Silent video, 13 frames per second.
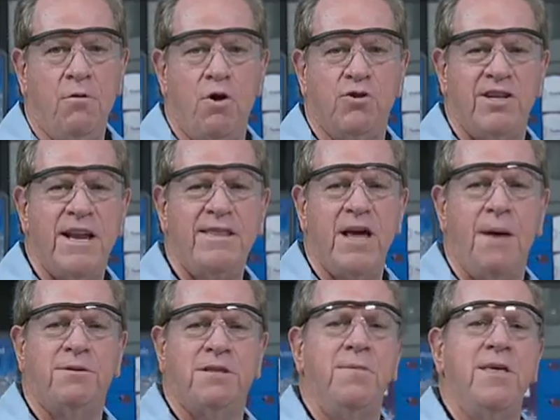course,
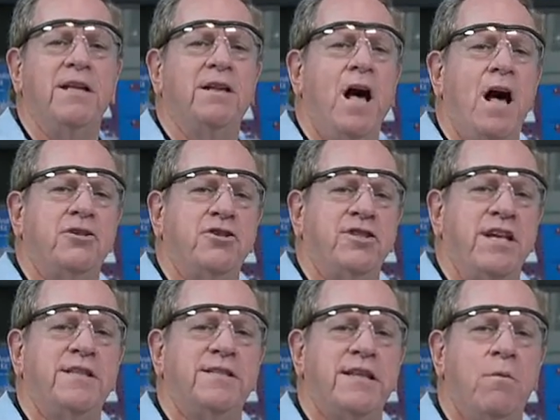anytime something lodges
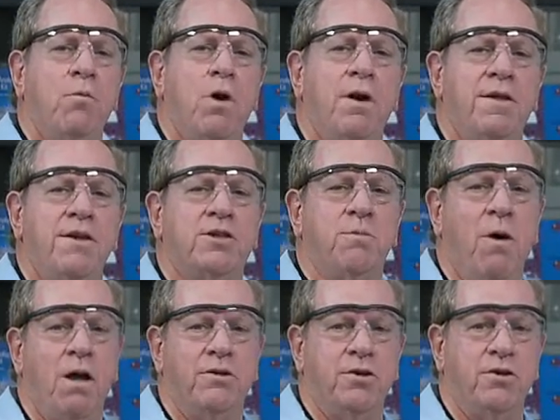inside one of these
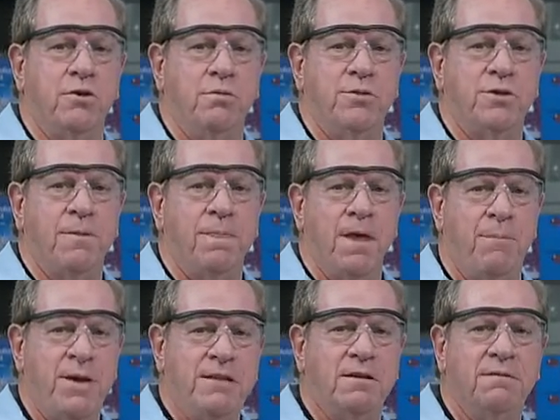small tubes, a
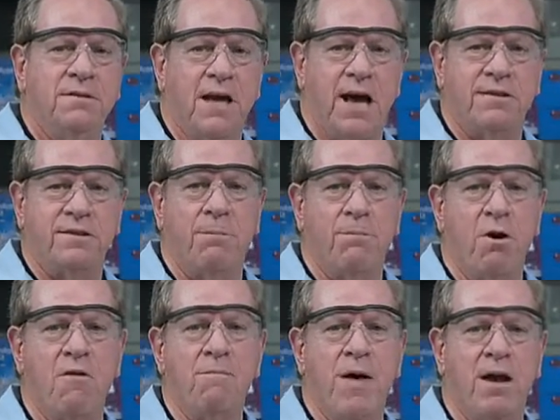piece of dust, a
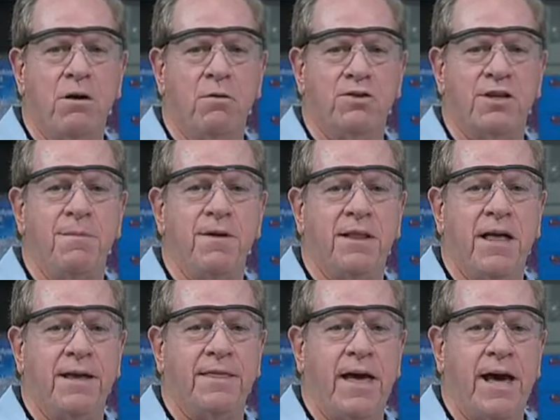burr of metal, or something
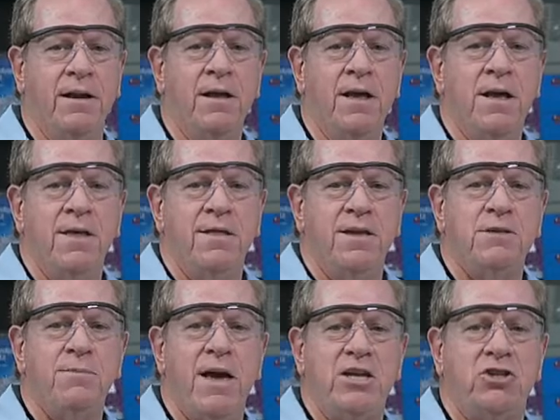like that, this
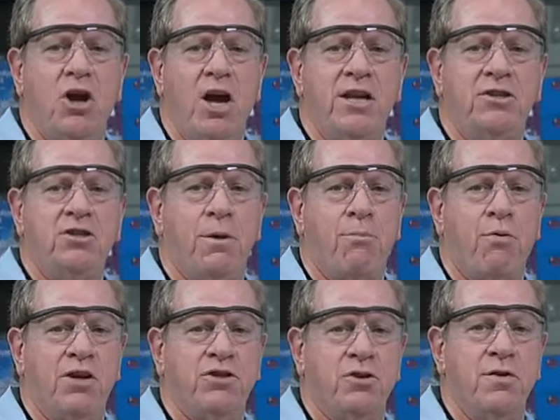may change the
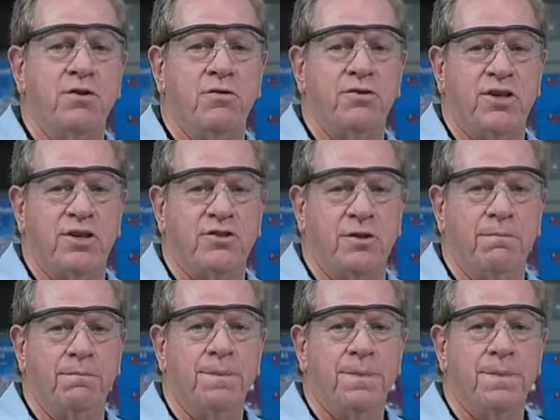pressure in your system.